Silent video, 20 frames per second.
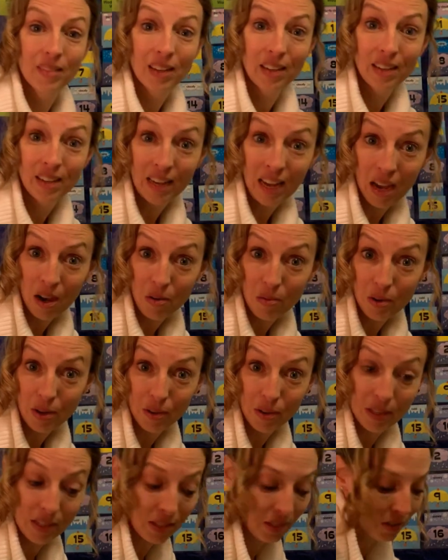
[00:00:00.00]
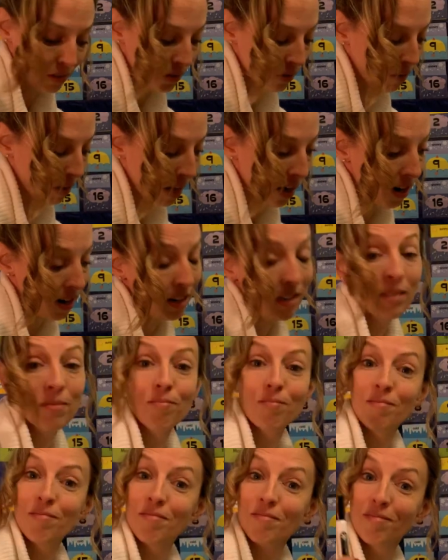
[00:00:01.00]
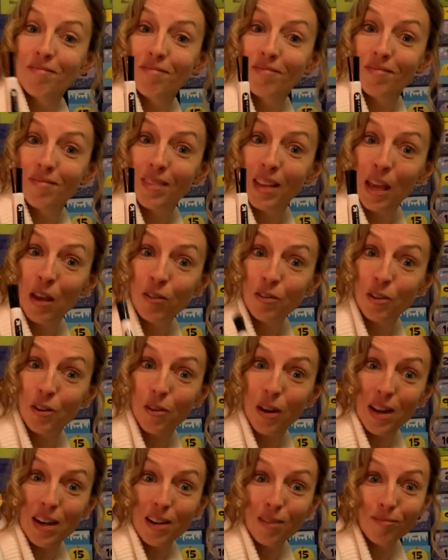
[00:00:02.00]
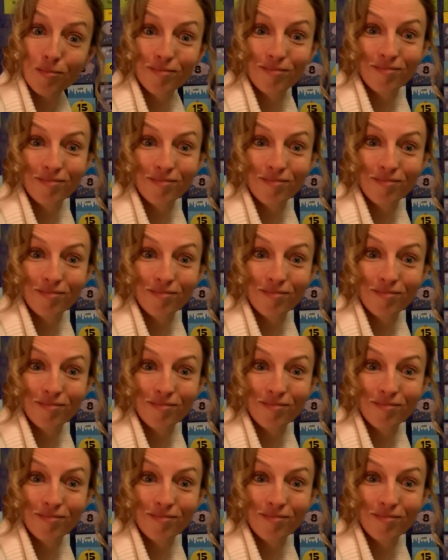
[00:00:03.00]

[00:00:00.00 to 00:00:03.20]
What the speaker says: Now we're going to do our calendar writing.